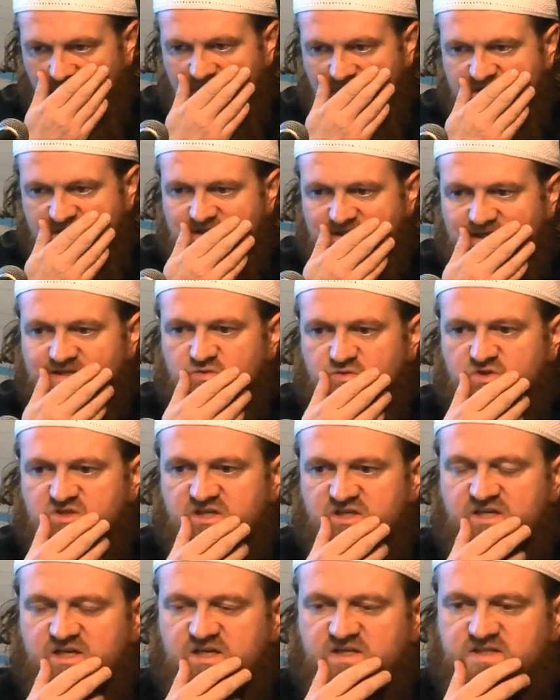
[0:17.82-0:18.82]
Salatul
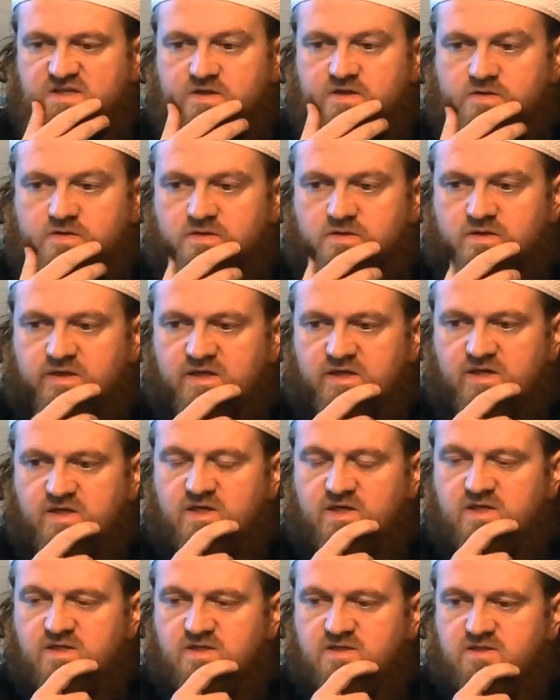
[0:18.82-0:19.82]
janazah
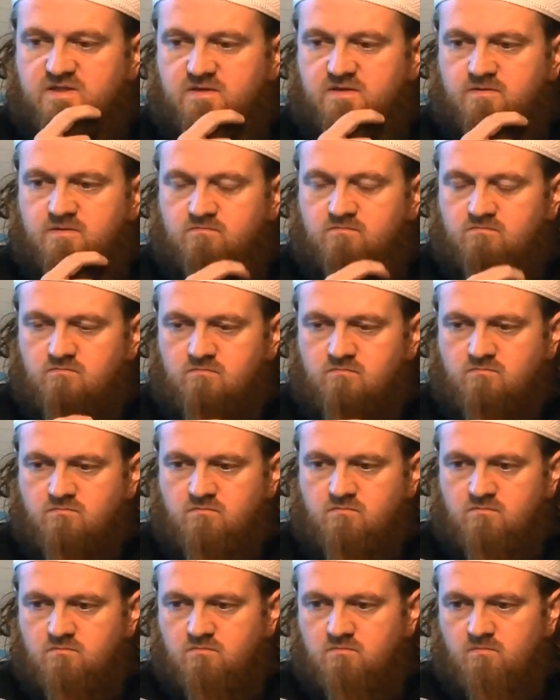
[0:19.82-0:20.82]
is
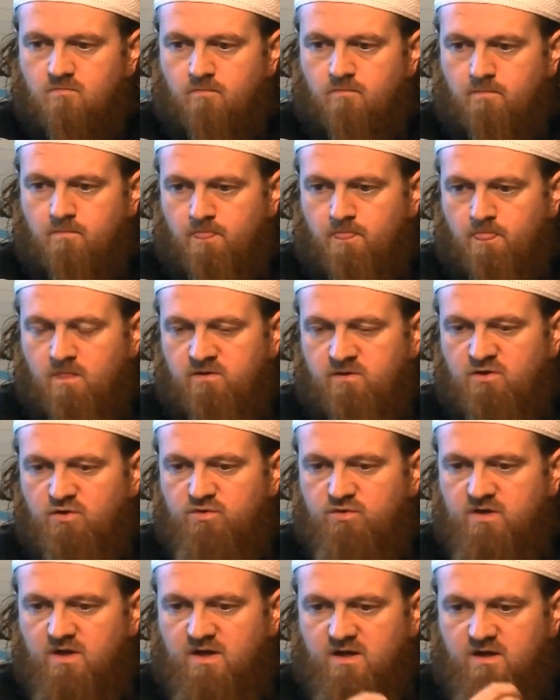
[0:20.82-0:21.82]

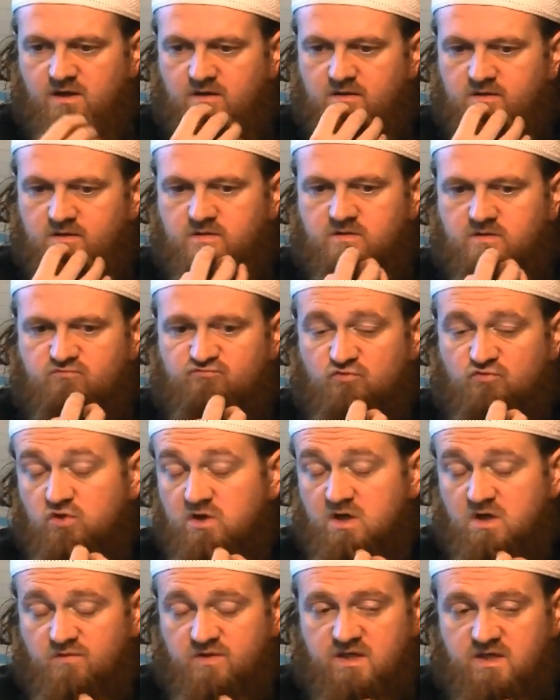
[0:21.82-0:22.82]
known, uh, the
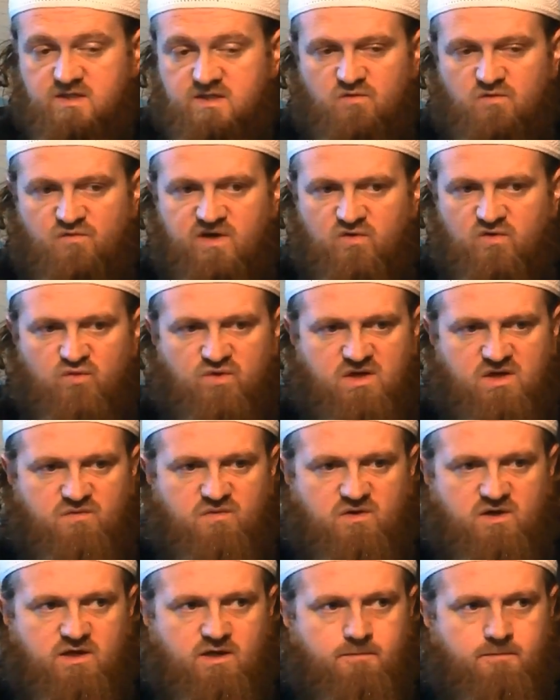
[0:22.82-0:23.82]
ruling of it is fardun
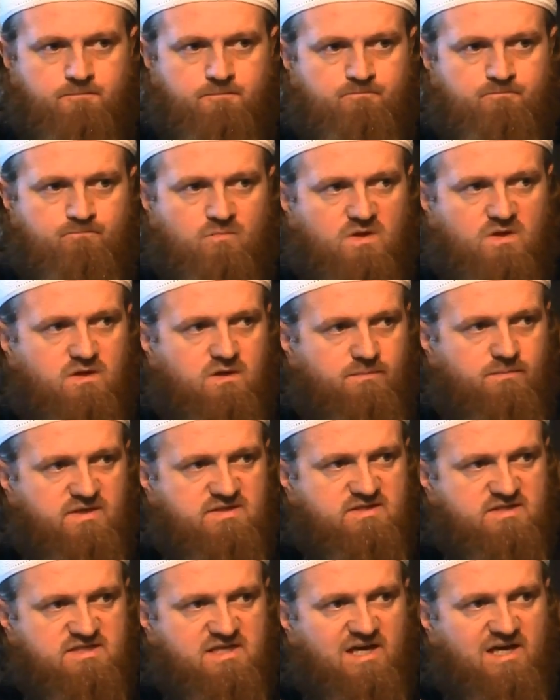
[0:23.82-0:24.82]
kifaya.
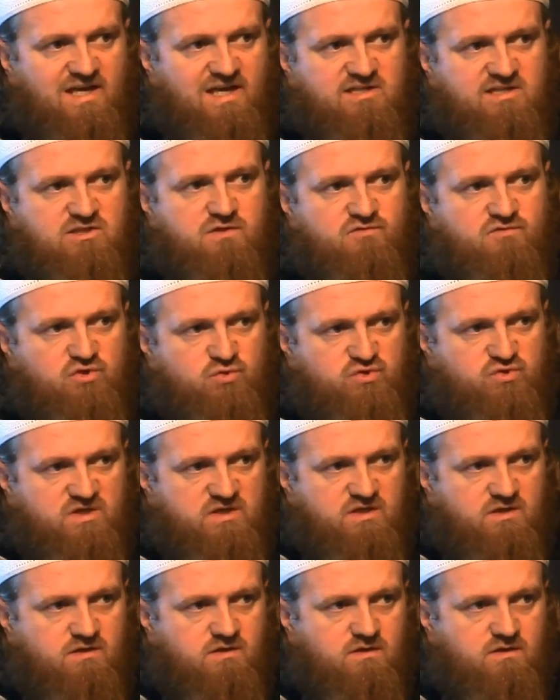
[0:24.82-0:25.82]
Means it's a collective duty,
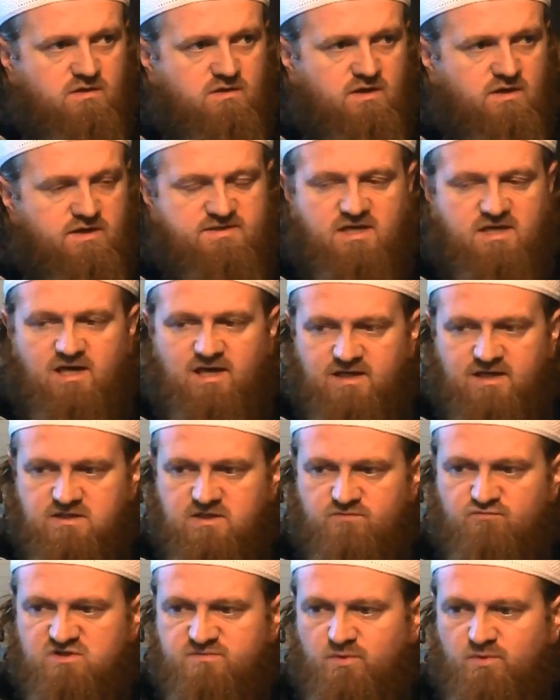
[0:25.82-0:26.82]
it's a
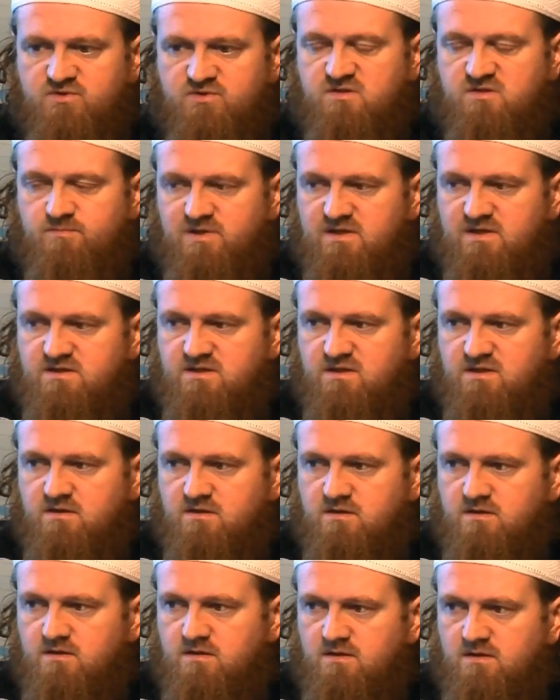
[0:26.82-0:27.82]
collective responsibility.
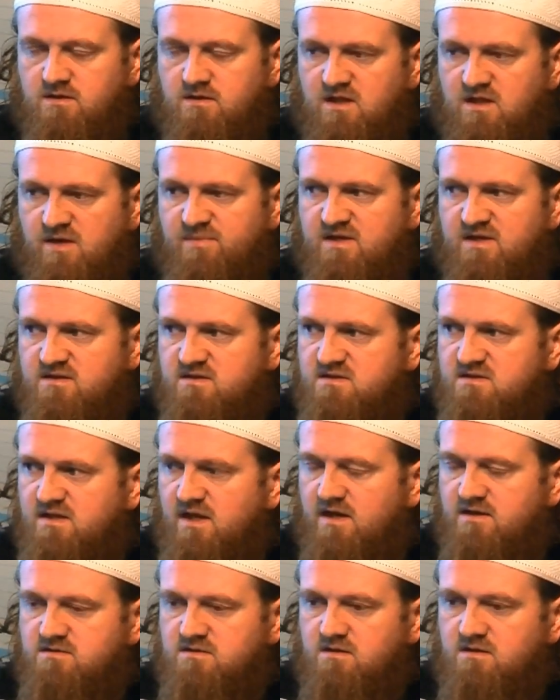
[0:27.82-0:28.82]
That means
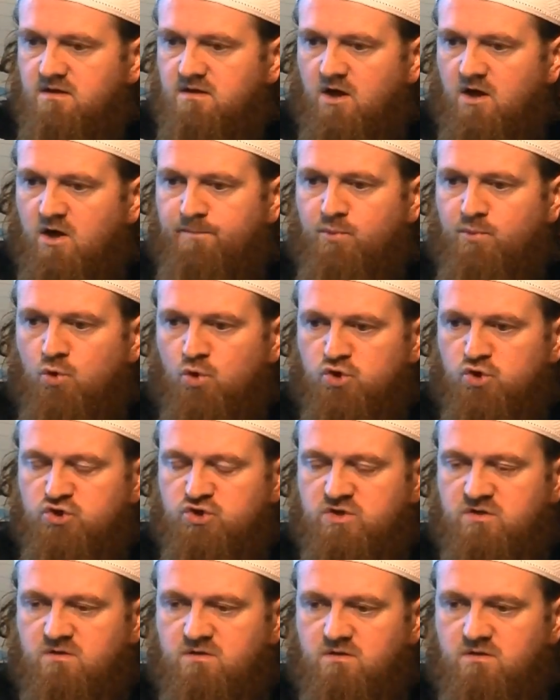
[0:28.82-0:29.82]
that a
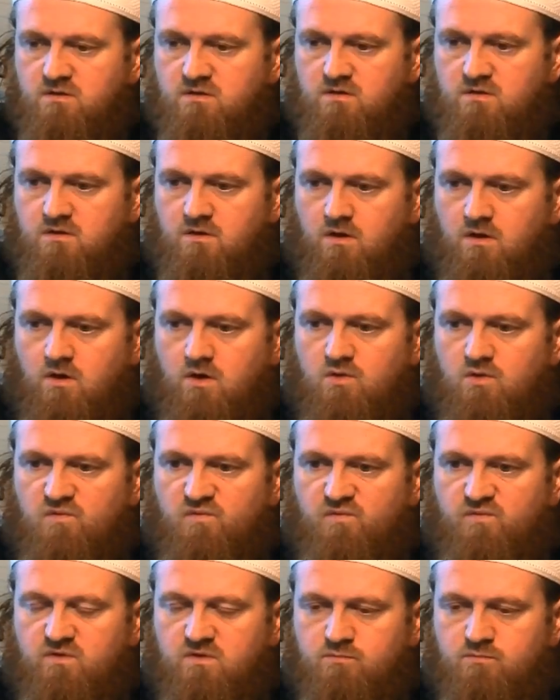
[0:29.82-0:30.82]
portion
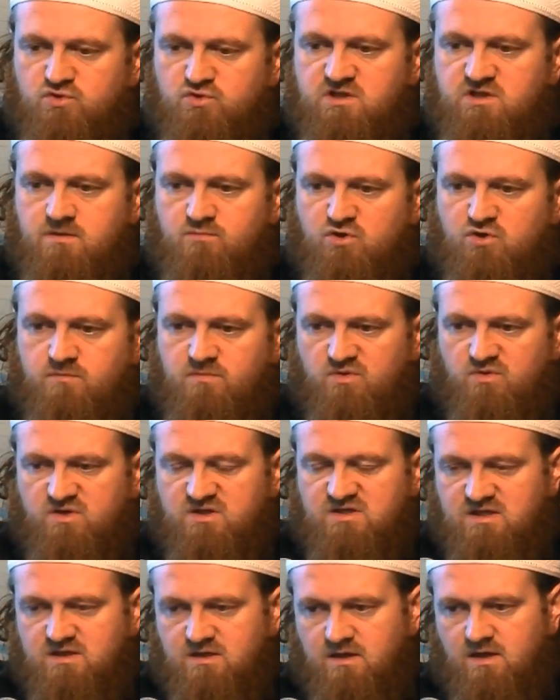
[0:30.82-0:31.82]
of the Muslim
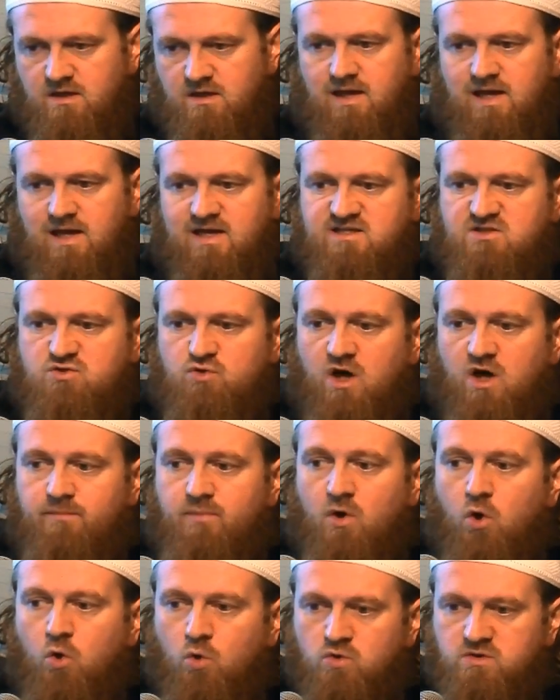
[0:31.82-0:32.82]
community has to
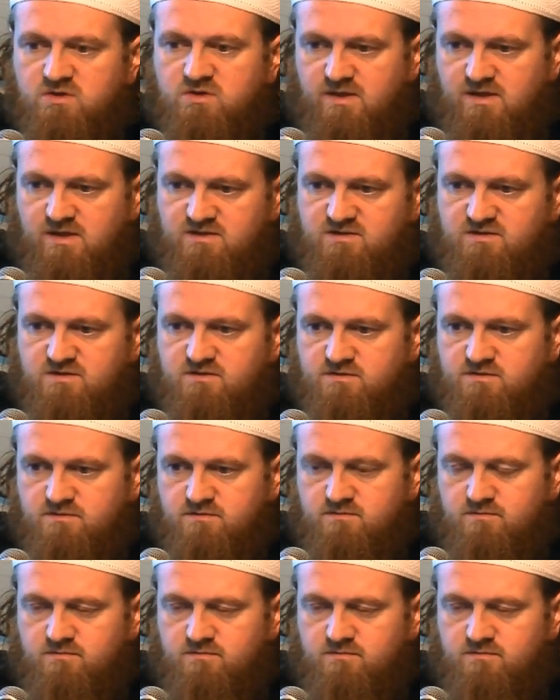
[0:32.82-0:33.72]
uphold this.